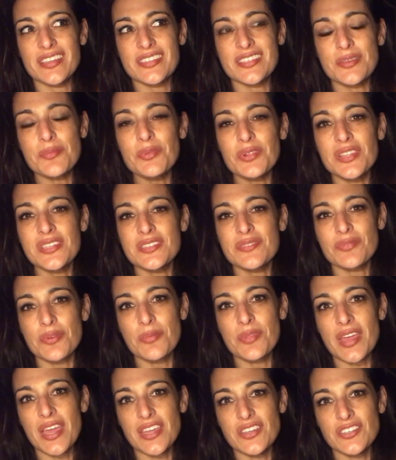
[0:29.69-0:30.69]
symbolism
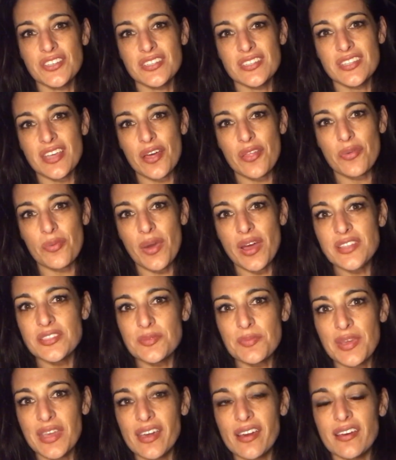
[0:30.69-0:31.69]
from the ancient
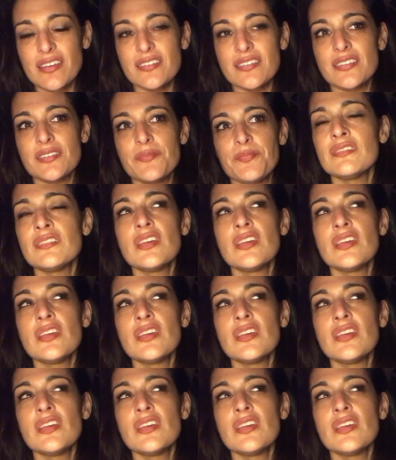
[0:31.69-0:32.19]
Southwest because